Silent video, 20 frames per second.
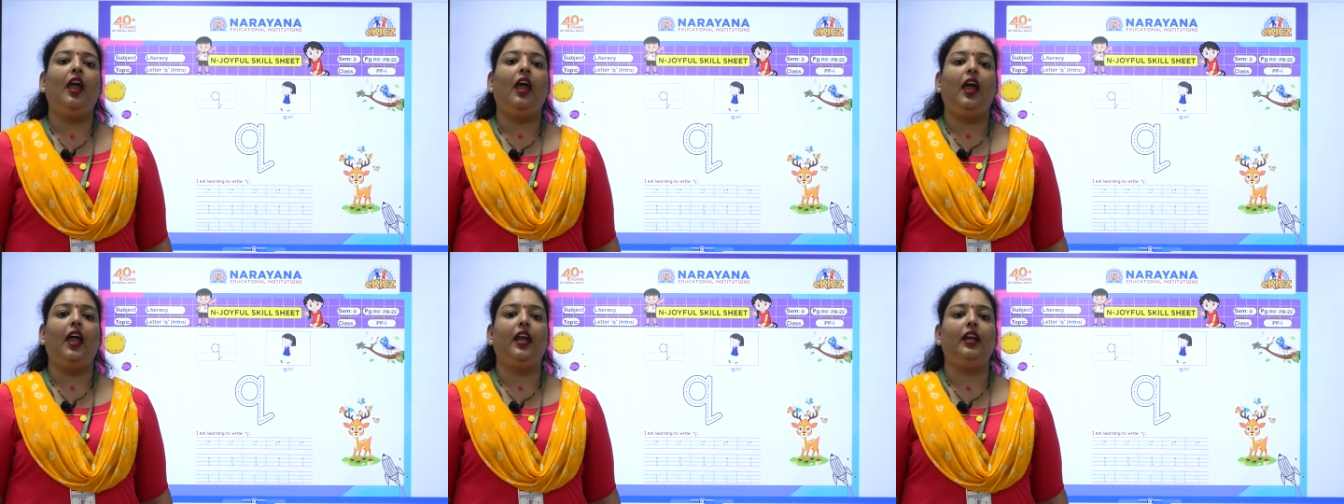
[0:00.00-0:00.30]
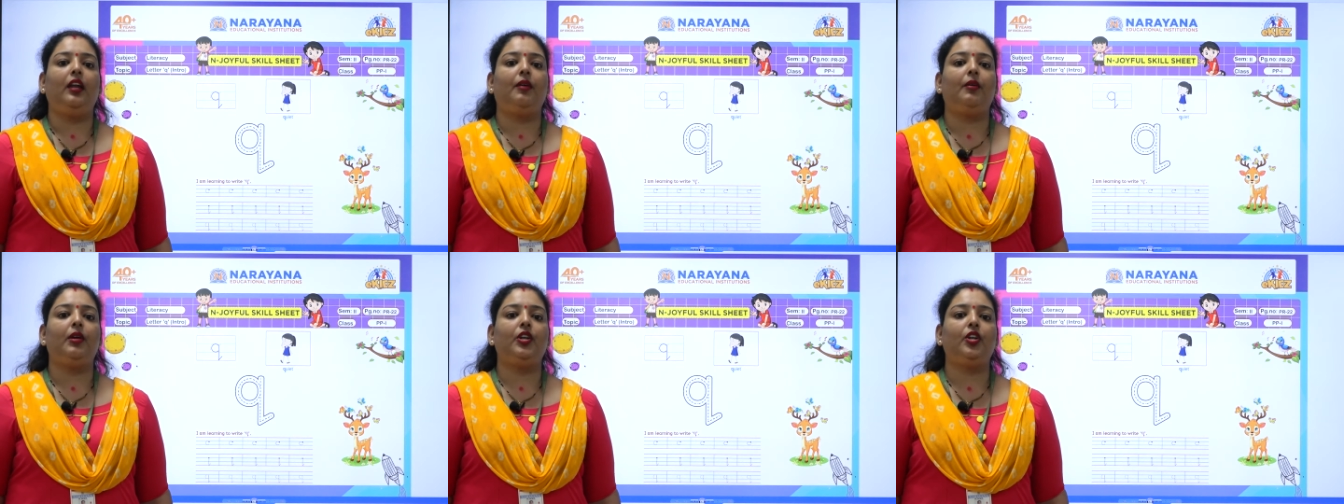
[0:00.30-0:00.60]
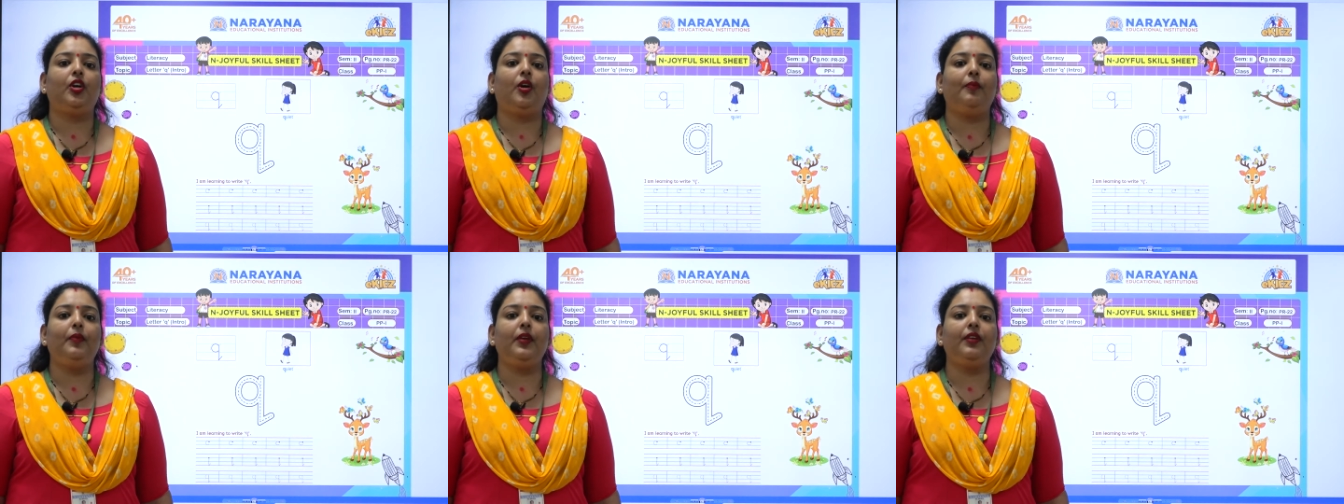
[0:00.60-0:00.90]
and our
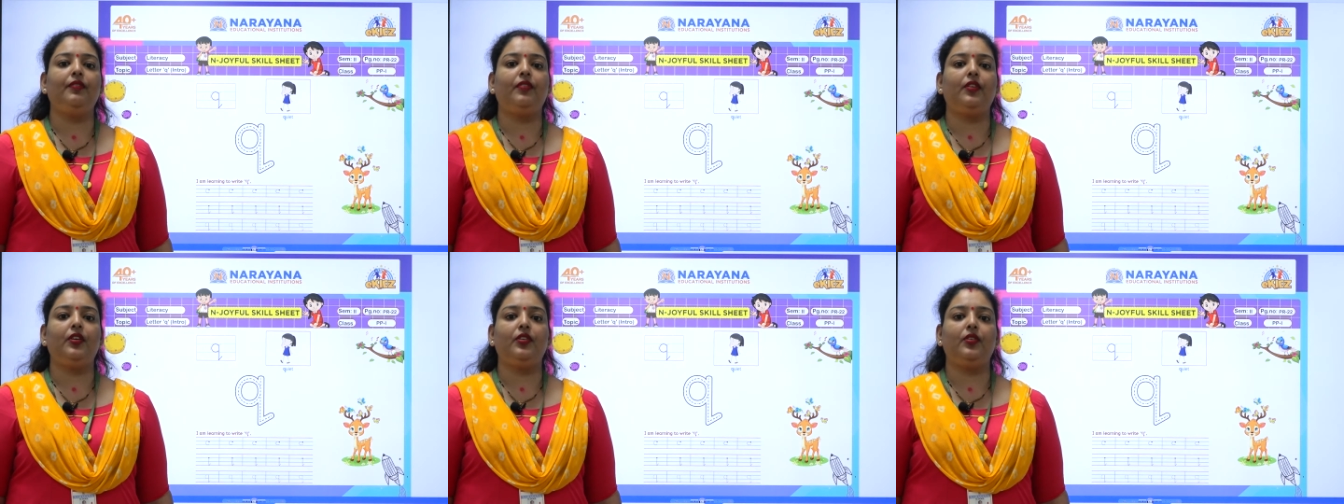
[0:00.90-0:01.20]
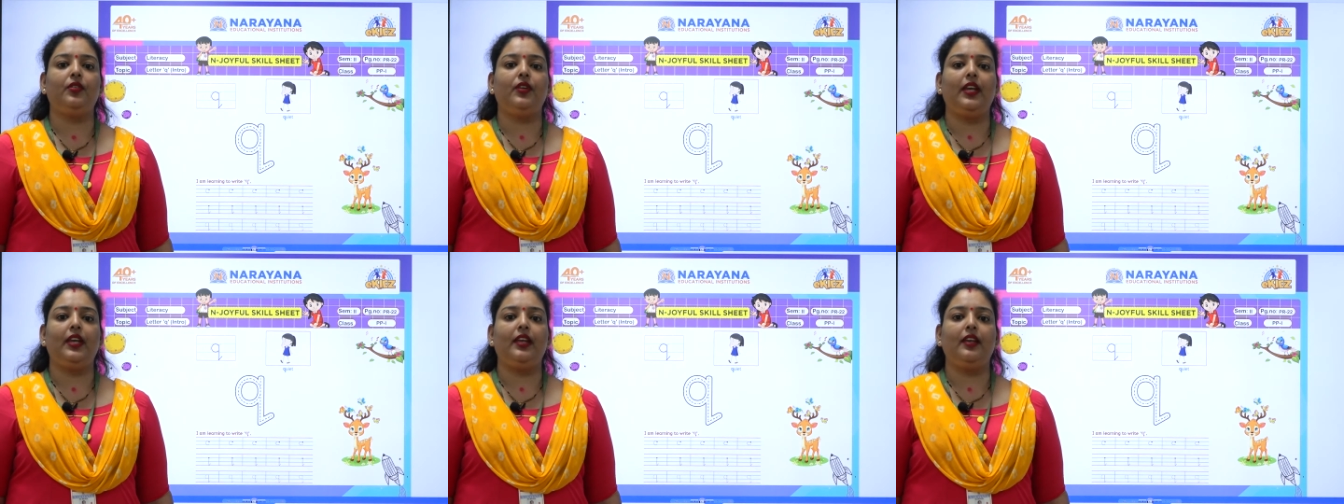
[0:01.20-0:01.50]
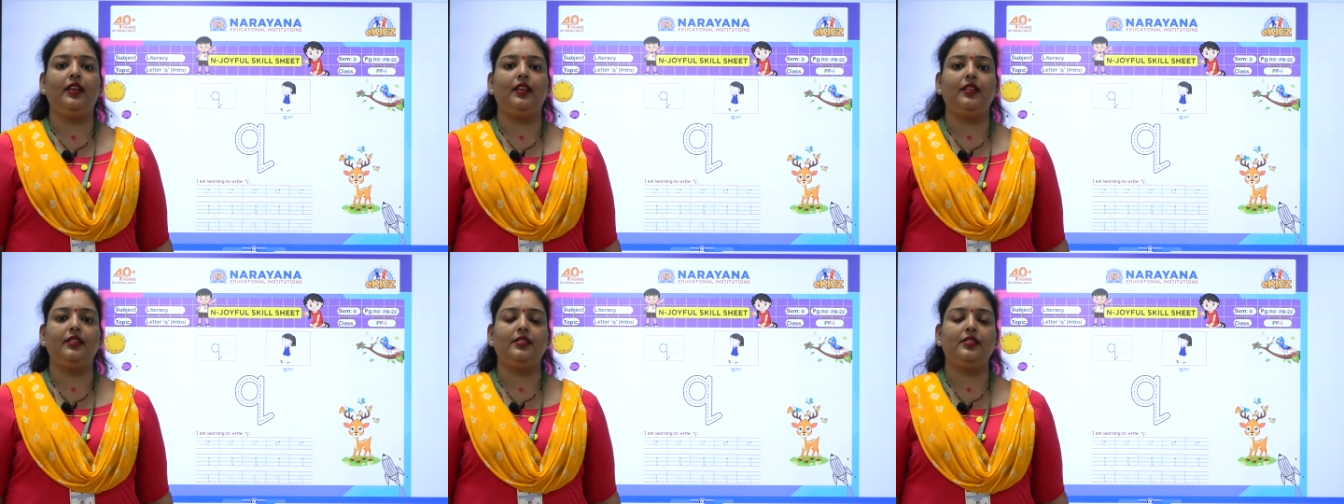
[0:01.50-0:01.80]
topic for
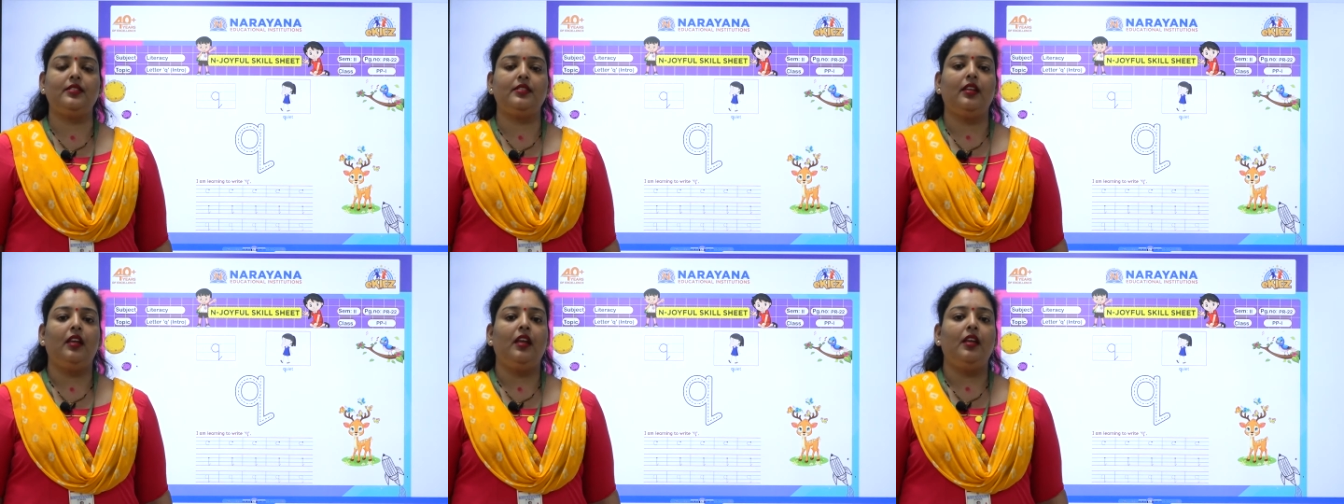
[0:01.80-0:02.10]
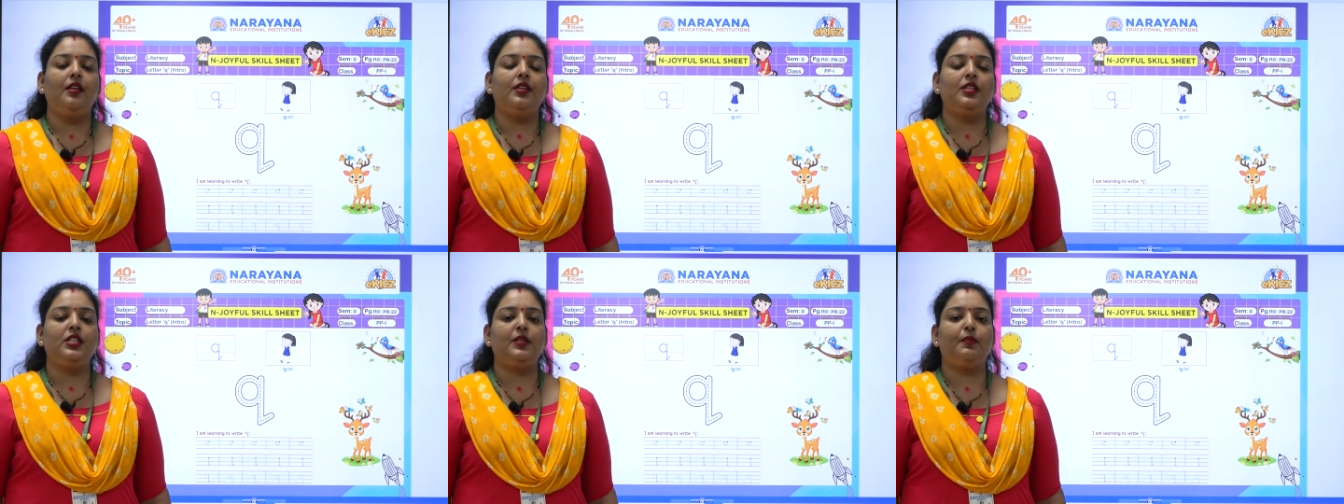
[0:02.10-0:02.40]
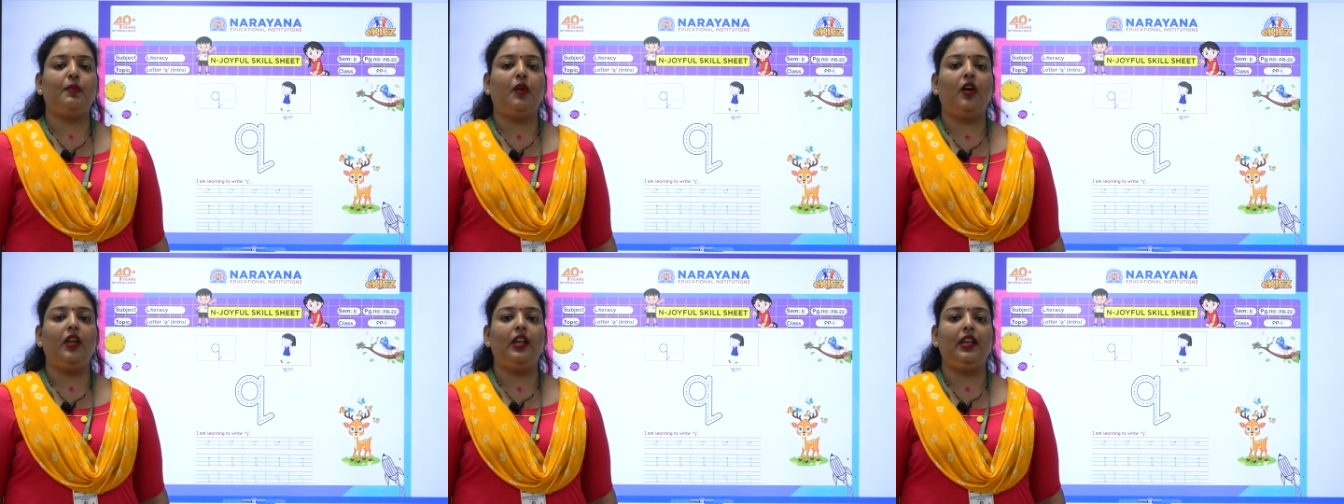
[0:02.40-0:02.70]
today is
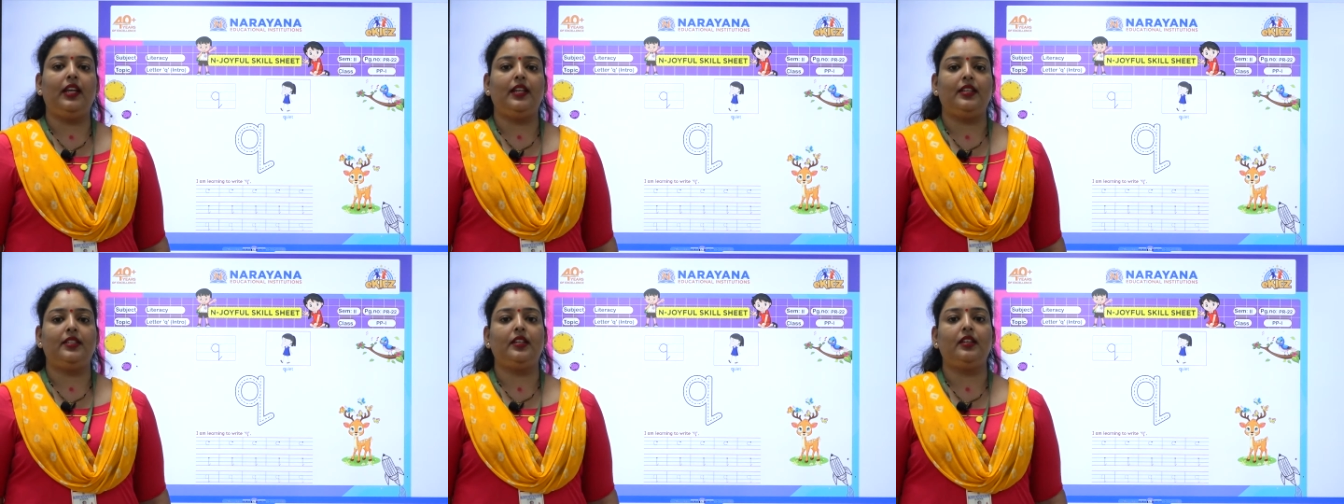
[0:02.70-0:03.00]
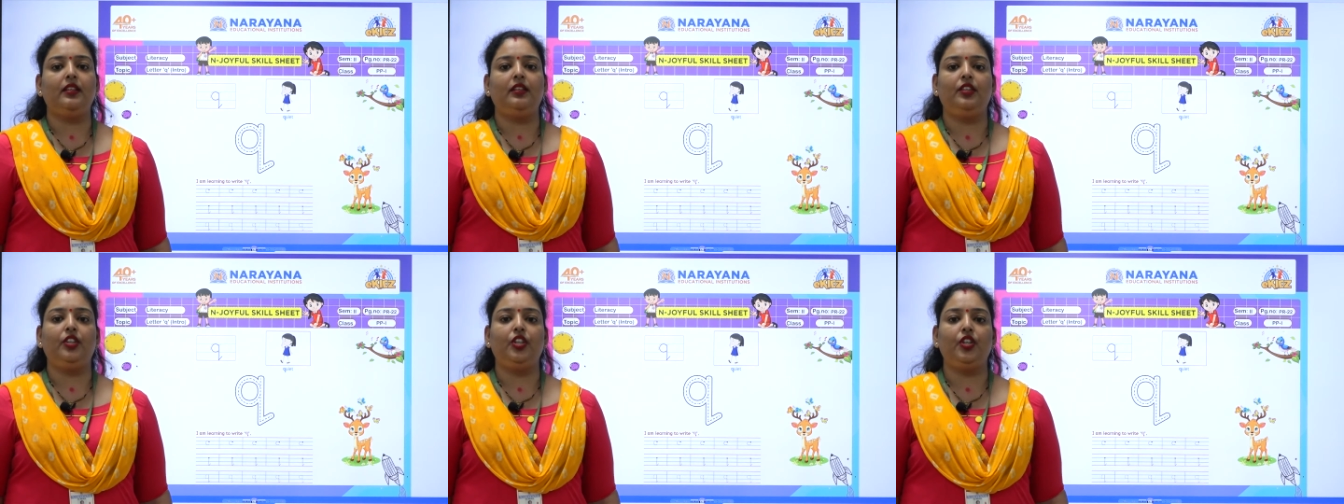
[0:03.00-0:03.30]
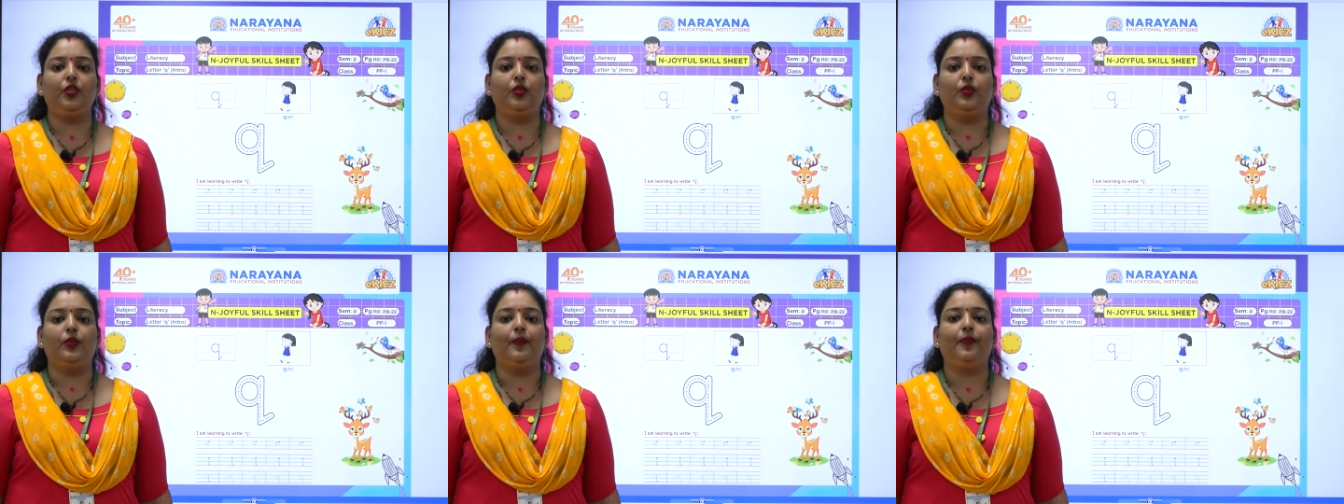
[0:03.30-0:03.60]
small letter
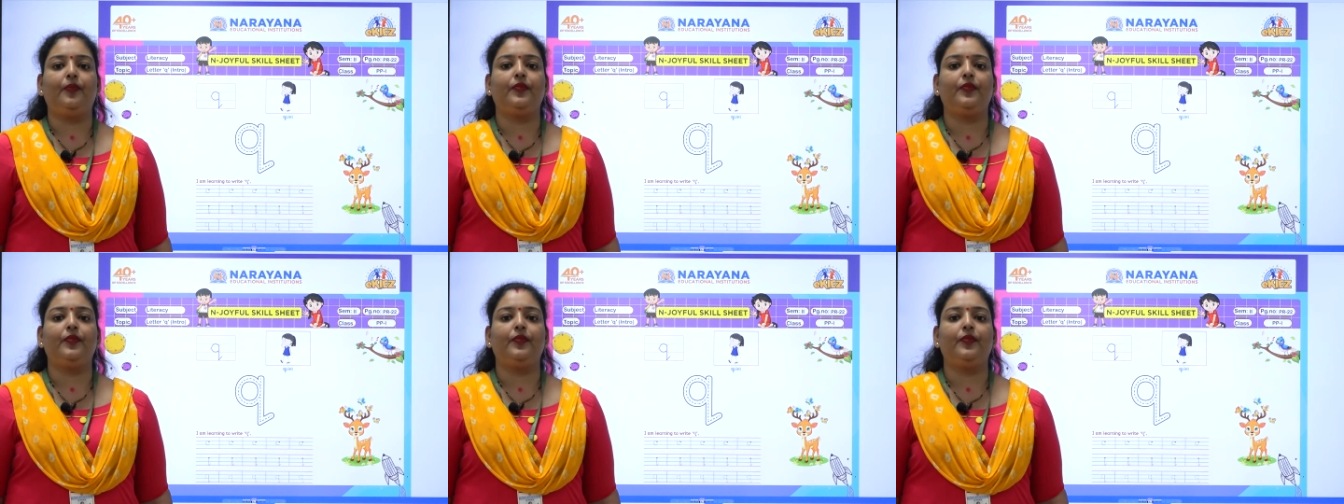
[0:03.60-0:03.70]
Q.